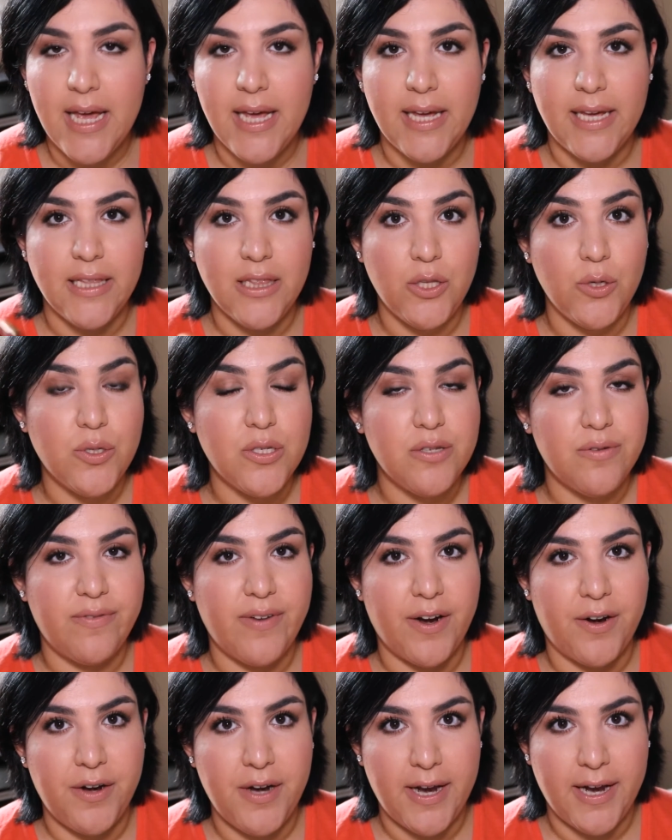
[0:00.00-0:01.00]
It looks
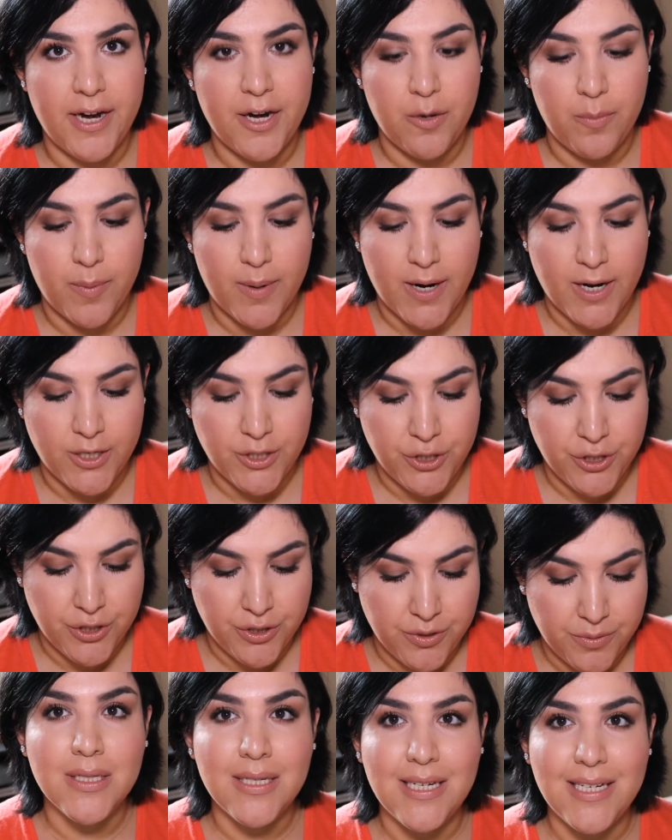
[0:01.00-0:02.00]
very
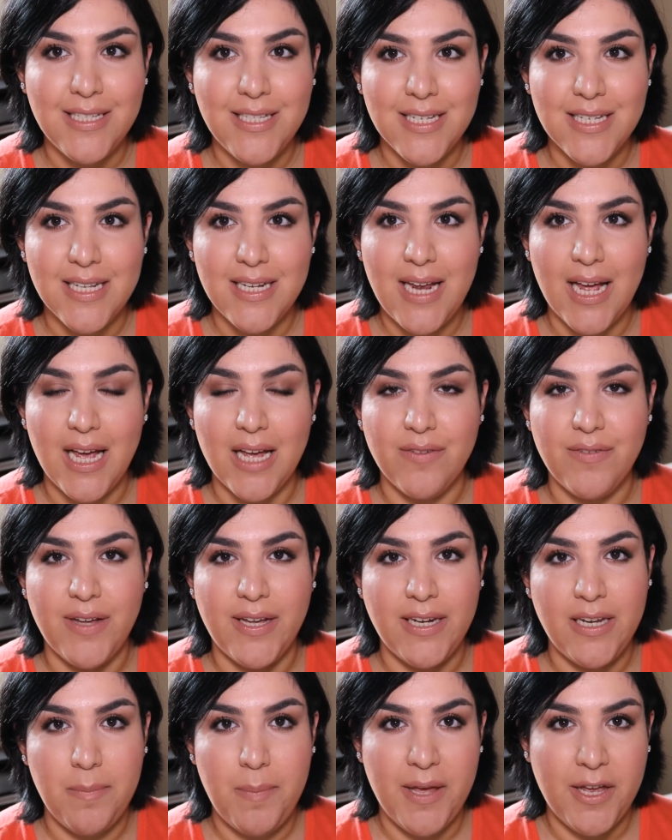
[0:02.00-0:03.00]
airbrushed. It doesn't have
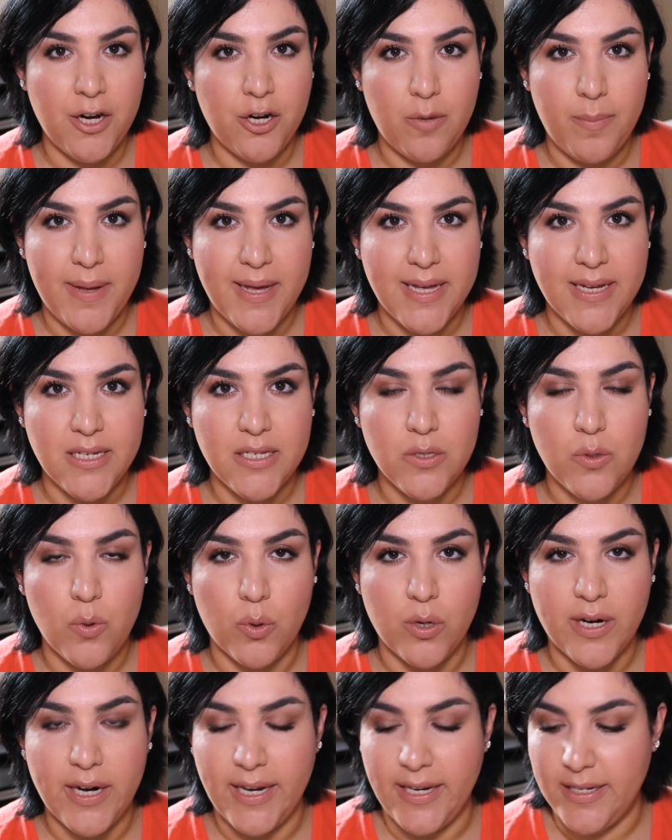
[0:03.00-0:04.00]
any parabens
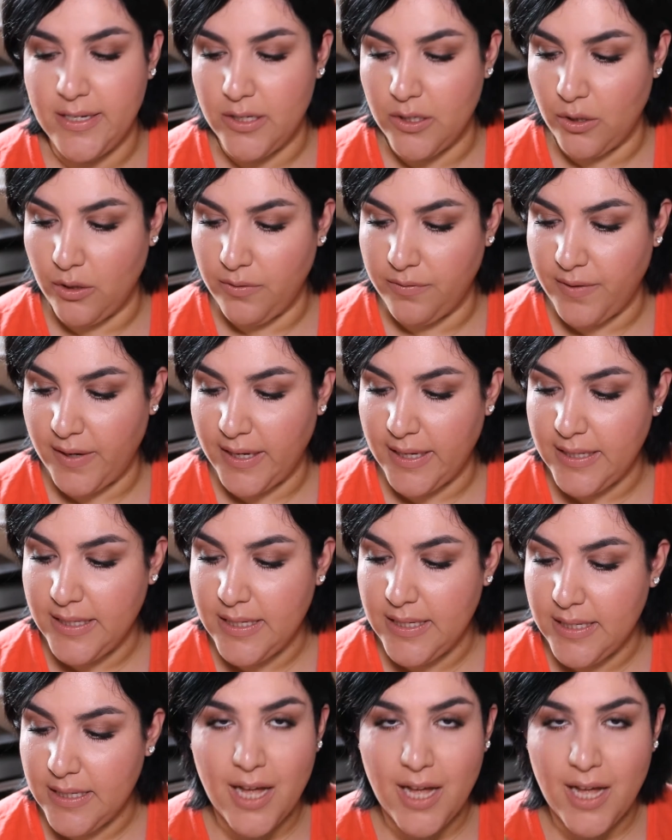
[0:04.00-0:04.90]
or any sulfates.